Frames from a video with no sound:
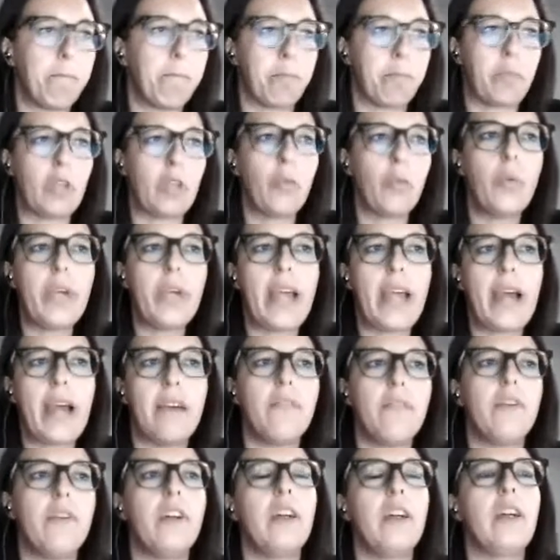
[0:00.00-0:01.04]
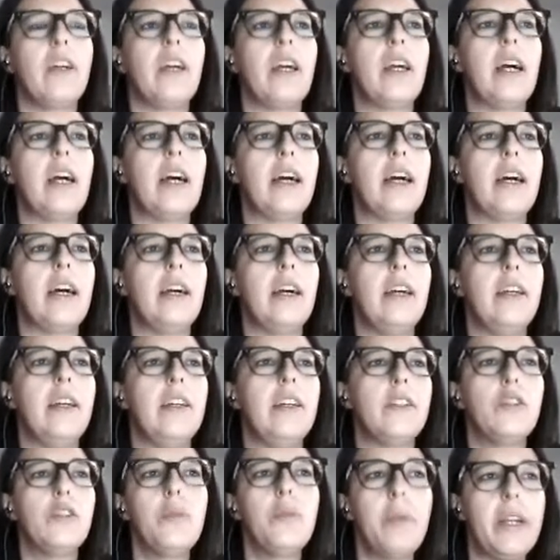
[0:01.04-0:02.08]
we have
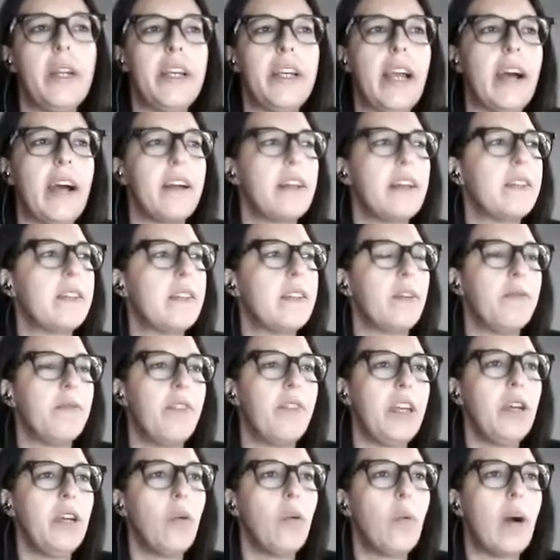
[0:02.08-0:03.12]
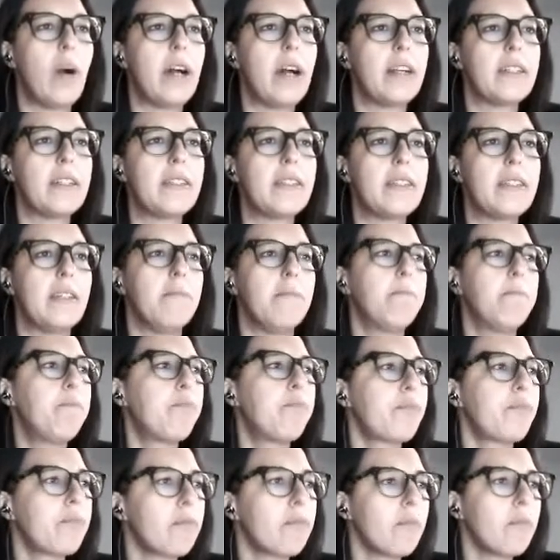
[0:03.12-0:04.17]
supply areas of vein quartz,
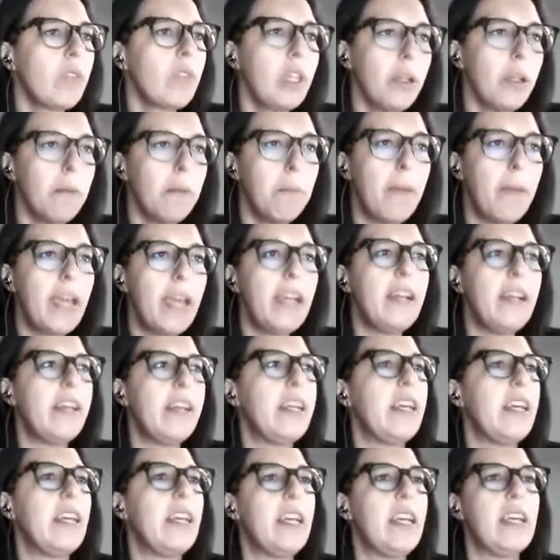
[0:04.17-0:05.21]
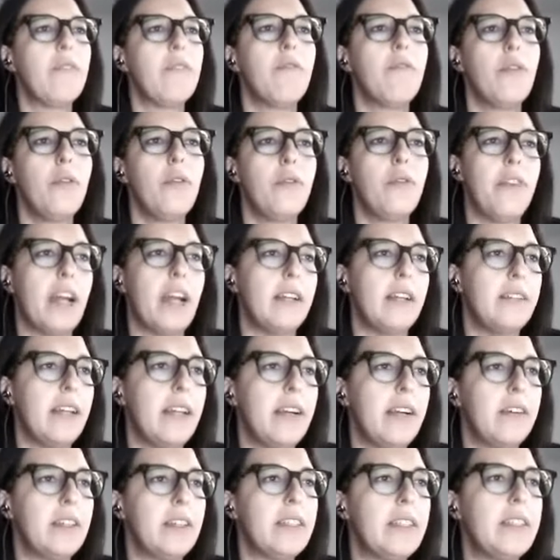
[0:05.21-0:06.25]
mainly in fluvial
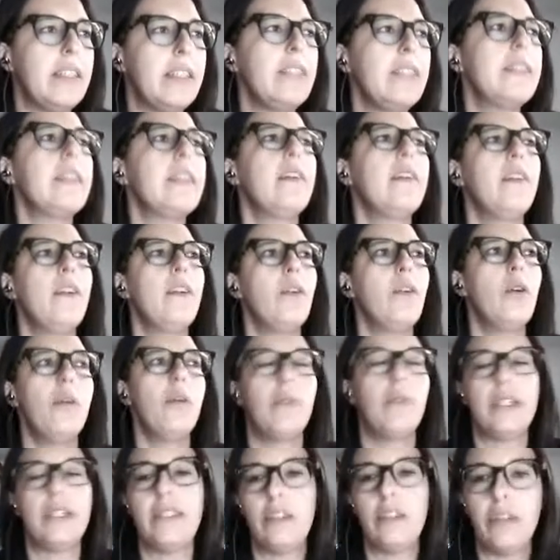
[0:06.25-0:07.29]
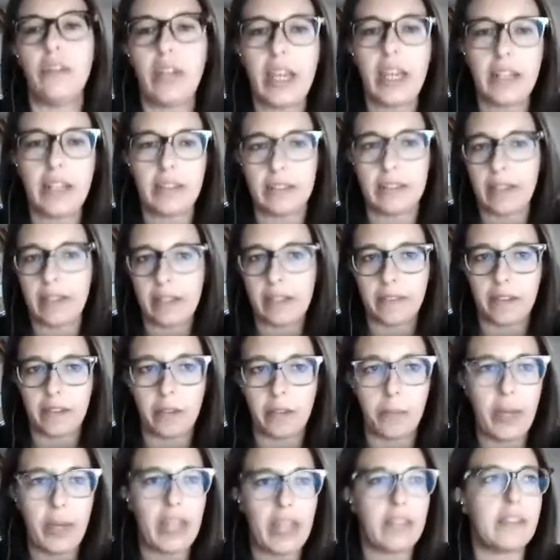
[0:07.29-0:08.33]
terraces, always located at the
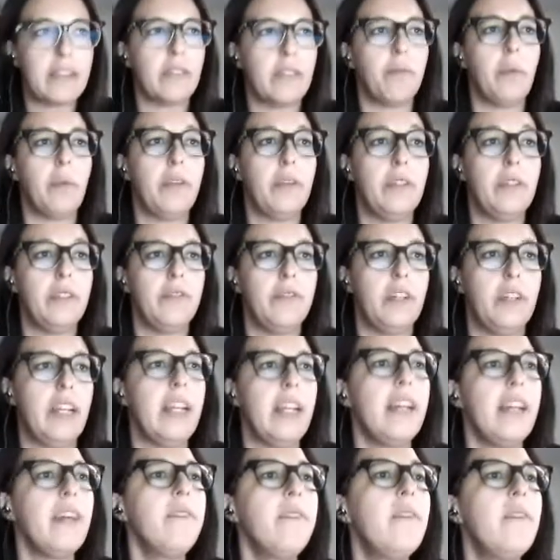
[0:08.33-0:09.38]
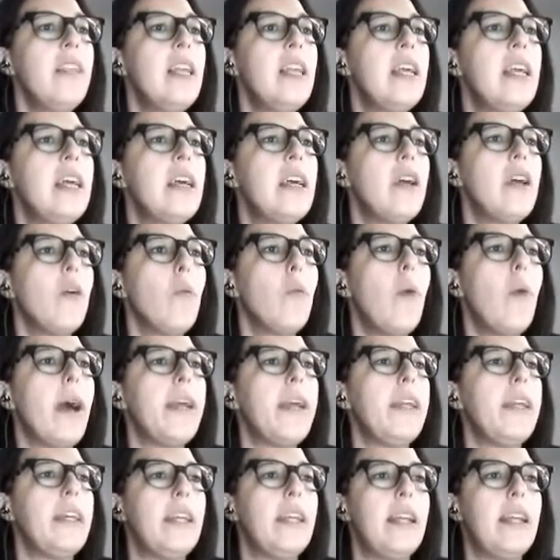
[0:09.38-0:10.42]
base of Monte Venera, while
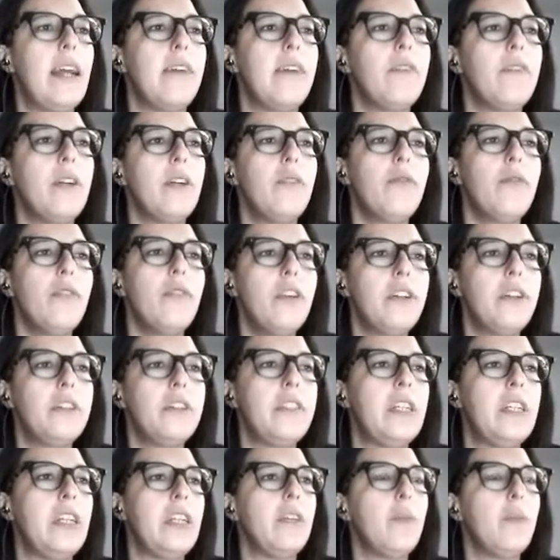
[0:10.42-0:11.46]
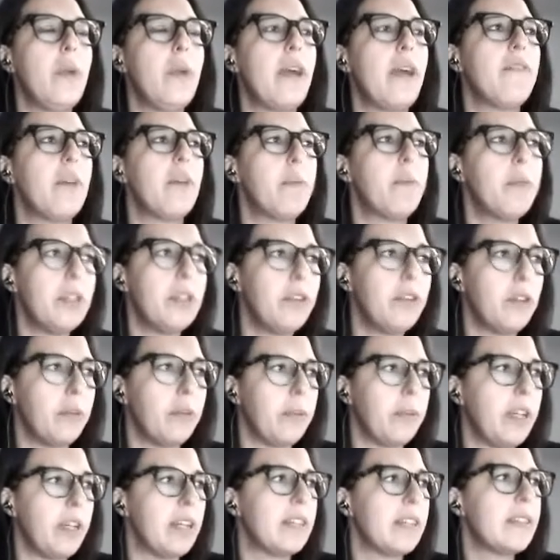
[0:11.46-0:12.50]
in level 14 we have a
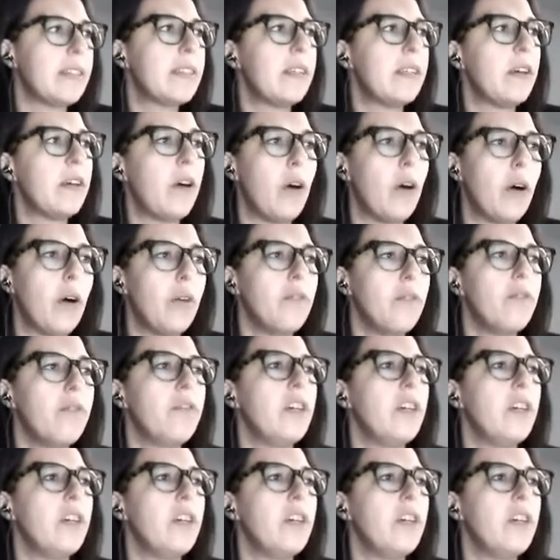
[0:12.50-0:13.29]
predominance of